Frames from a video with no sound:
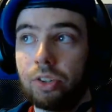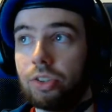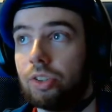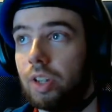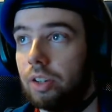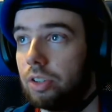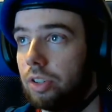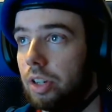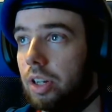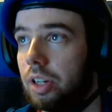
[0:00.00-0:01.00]
sent
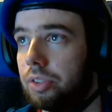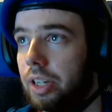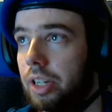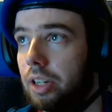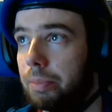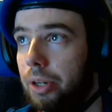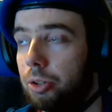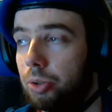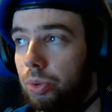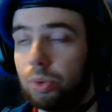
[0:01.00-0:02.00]
uh, today compared
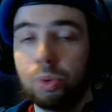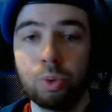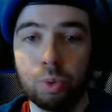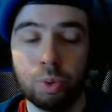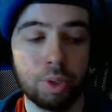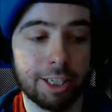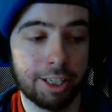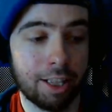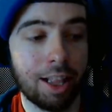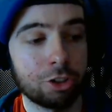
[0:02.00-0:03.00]
to uh, the
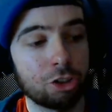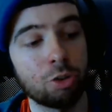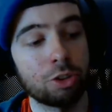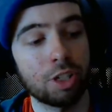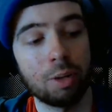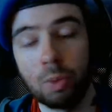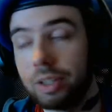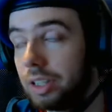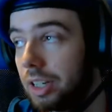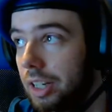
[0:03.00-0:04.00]
last shortstop one.
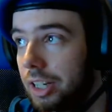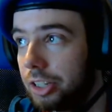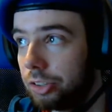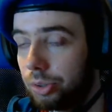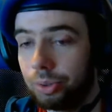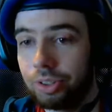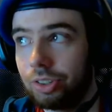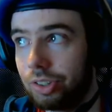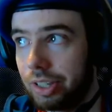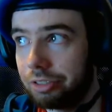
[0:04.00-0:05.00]
So this is
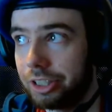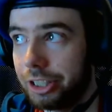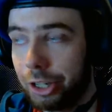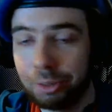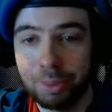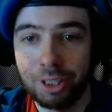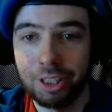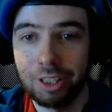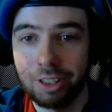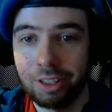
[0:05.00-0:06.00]
definitely going to be
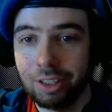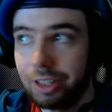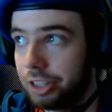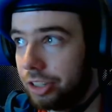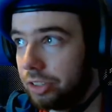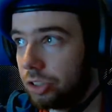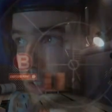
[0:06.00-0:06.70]
uh, good. So